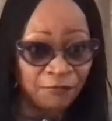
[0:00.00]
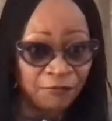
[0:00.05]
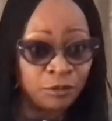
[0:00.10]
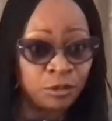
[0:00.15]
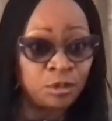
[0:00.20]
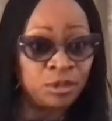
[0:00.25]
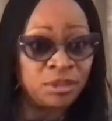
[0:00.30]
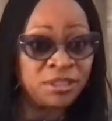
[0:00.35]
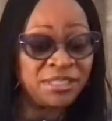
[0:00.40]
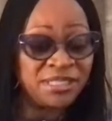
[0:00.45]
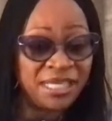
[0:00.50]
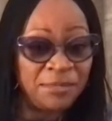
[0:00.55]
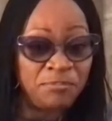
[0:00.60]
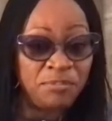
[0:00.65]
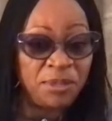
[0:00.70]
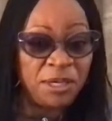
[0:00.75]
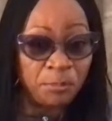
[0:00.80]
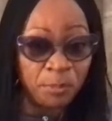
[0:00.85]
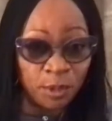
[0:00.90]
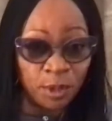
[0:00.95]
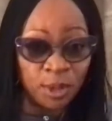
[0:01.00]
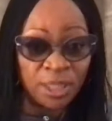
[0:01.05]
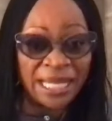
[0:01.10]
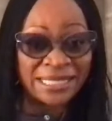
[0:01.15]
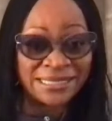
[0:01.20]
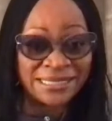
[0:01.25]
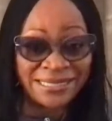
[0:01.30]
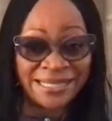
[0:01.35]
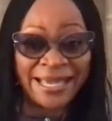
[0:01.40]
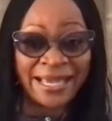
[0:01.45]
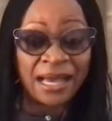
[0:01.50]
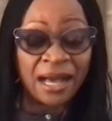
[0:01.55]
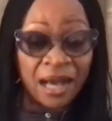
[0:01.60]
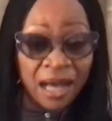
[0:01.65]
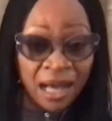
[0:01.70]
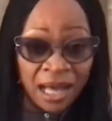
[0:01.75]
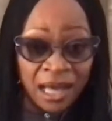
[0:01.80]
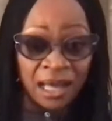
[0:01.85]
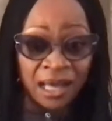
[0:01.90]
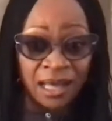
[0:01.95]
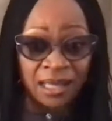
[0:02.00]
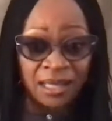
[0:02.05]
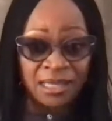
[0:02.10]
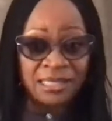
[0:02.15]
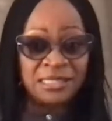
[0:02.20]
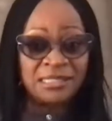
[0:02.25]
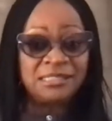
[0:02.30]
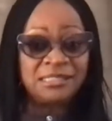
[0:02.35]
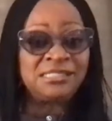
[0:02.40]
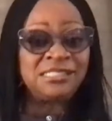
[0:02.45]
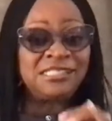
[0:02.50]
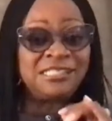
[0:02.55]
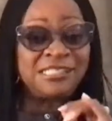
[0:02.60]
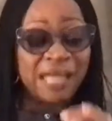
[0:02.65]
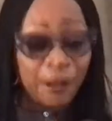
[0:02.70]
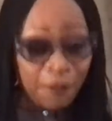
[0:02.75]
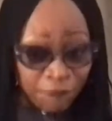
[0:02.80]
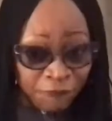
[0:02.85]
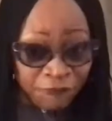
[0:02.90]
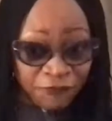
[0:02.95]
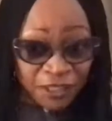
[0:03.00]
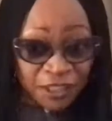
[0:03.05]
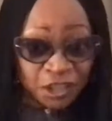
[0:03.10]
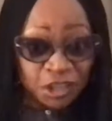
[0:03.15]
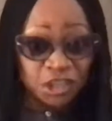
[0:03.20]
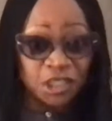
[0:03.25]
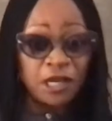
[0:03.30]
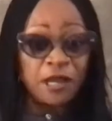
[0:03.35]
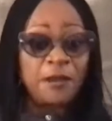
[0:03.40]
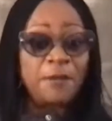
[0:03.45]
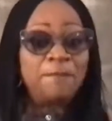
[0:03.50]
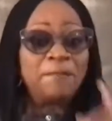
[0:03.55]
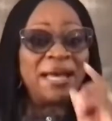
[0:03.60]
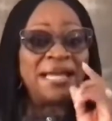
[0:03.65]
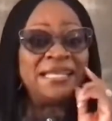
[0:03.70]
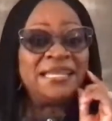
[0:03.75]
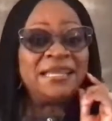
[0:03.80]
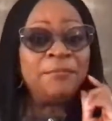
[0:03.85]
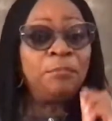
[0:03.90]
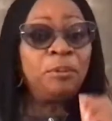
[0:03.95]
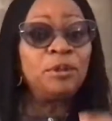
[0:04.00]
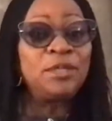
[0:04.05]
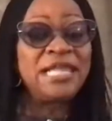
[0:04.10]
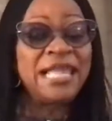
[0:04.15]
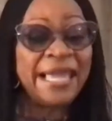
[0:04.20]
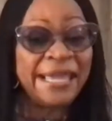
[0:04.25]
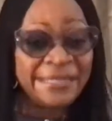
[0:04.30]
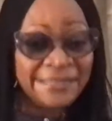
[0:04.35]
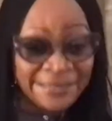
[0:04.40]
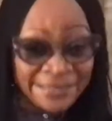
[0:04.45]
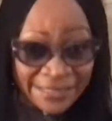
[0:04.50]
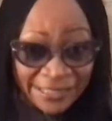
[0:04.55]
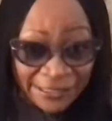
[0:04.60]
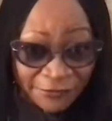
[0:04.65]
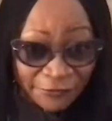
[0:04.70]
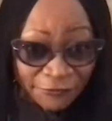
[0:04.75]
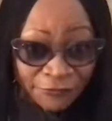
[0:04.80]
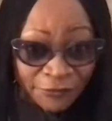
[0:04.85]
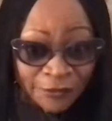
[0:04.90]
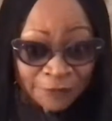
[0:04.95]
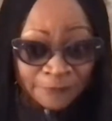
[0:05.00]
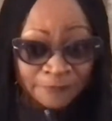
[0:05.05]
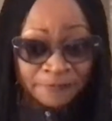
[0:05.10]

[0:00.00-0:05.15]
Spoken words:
to see people as they are, selfish, manipulative,